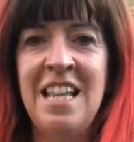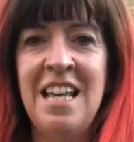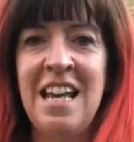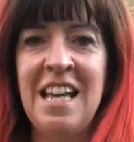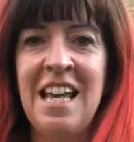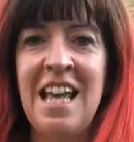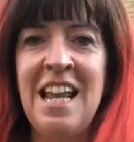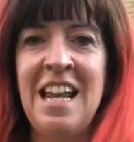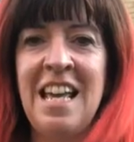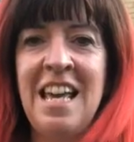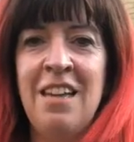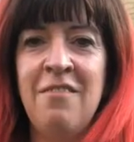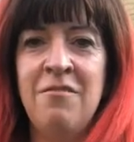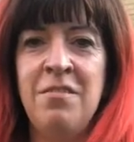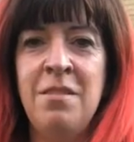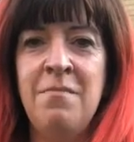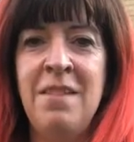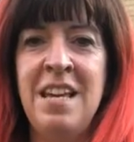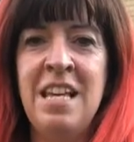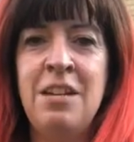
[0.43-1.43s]
Kelly here
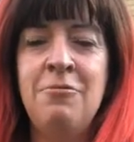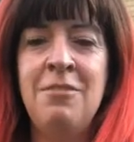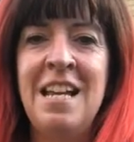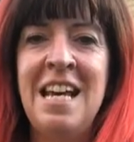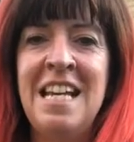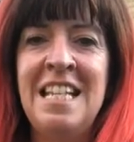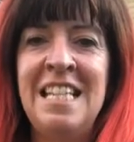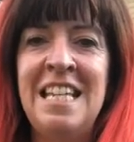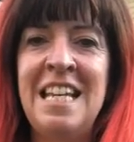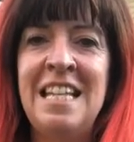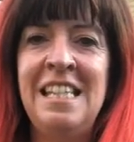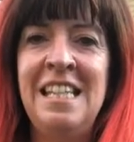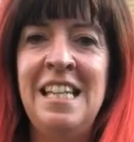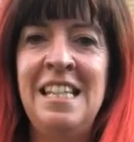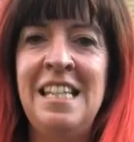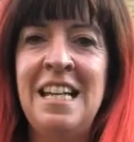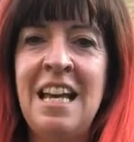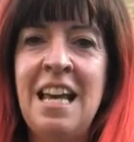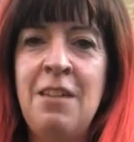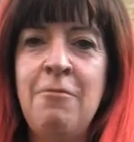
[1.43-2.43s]
from the Beagle Lady, and
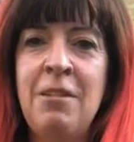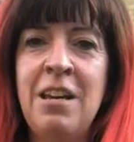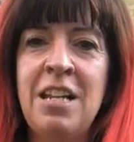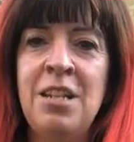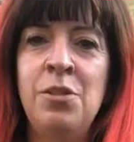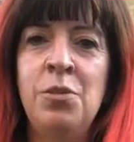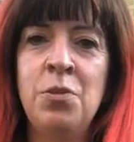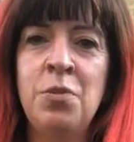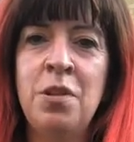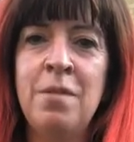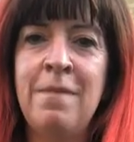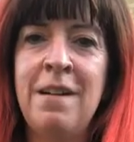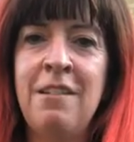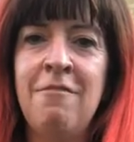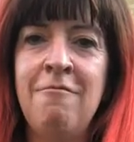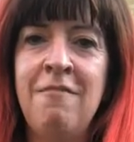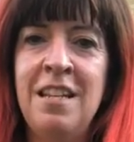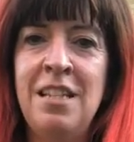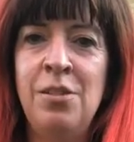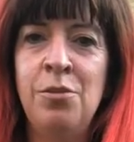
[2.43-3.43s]
today we're going to talk
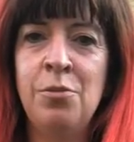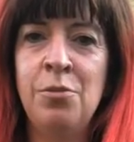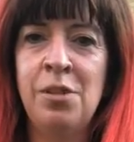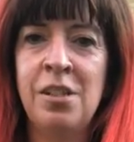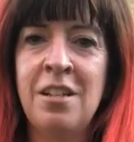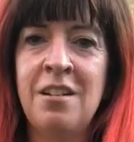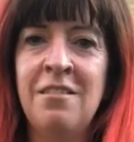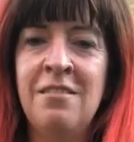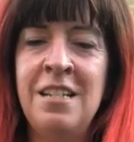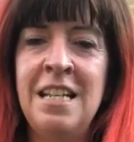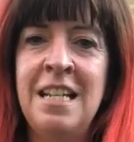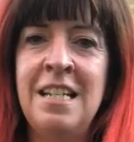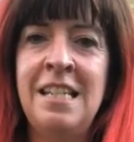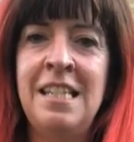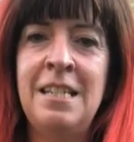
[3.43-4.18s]
about resource guarding,